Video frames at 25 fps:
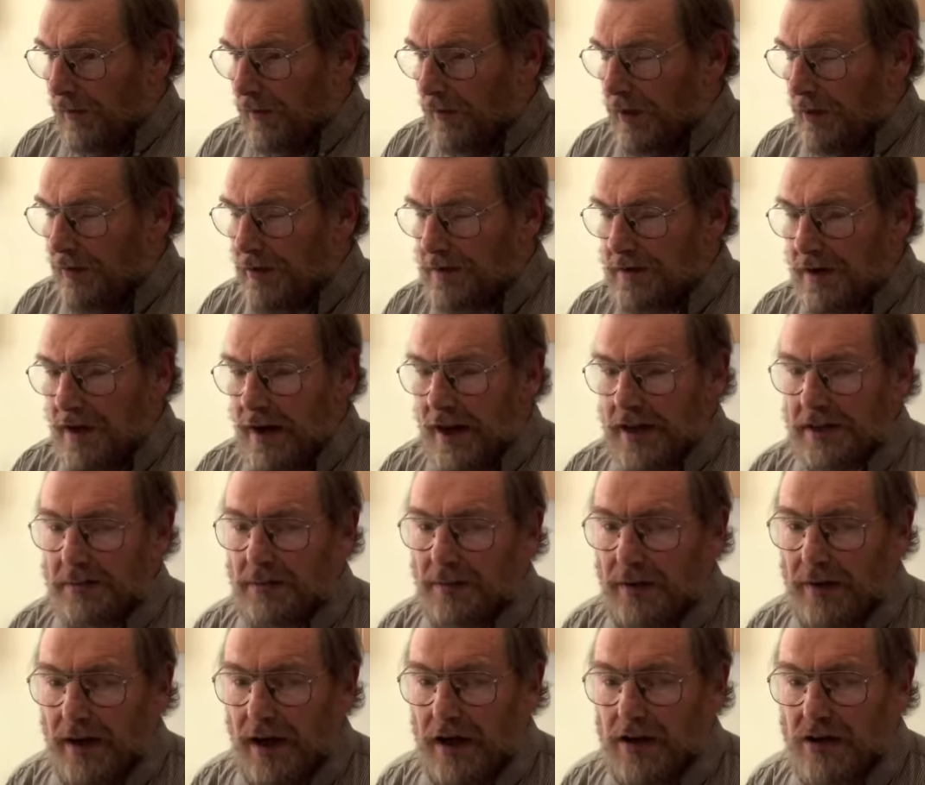there is an
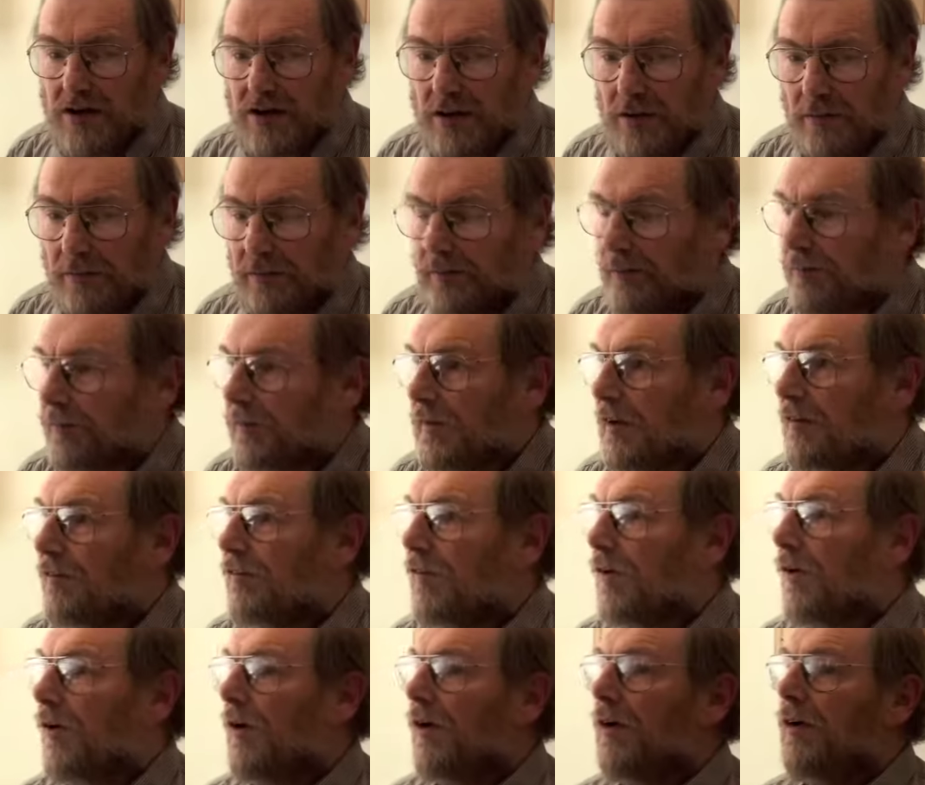explanation
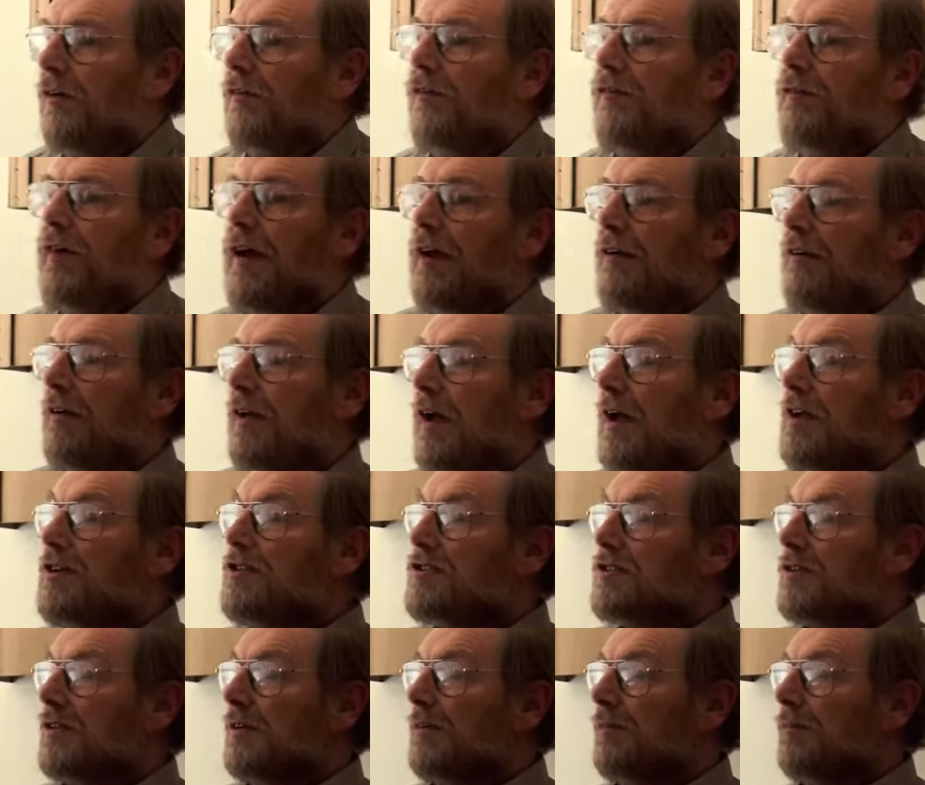for
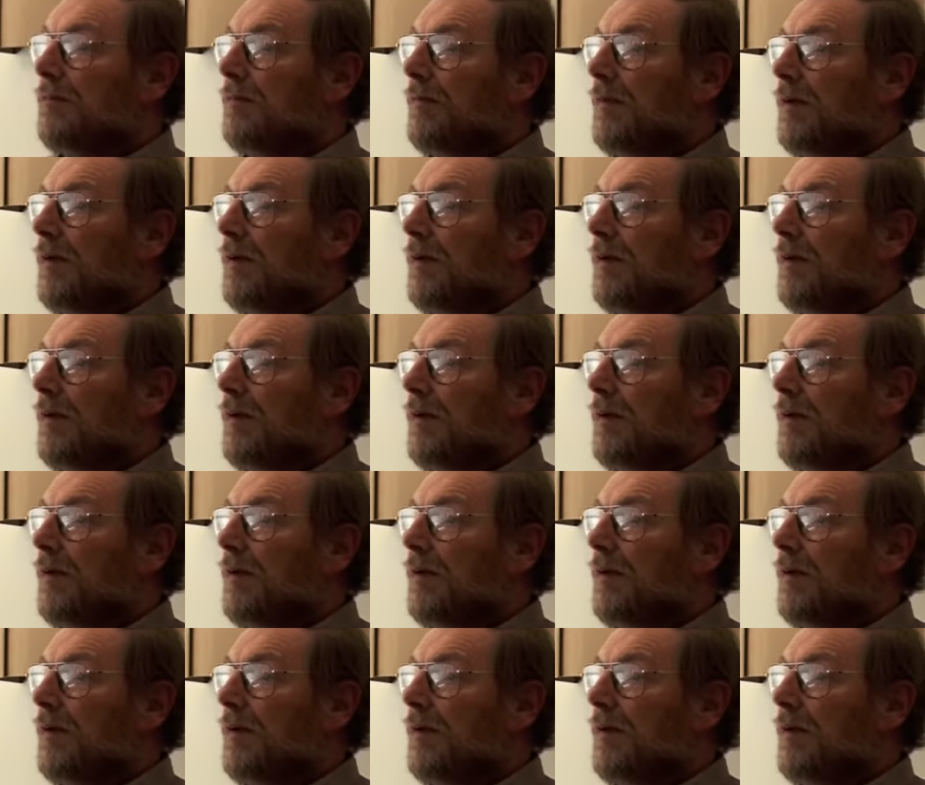variation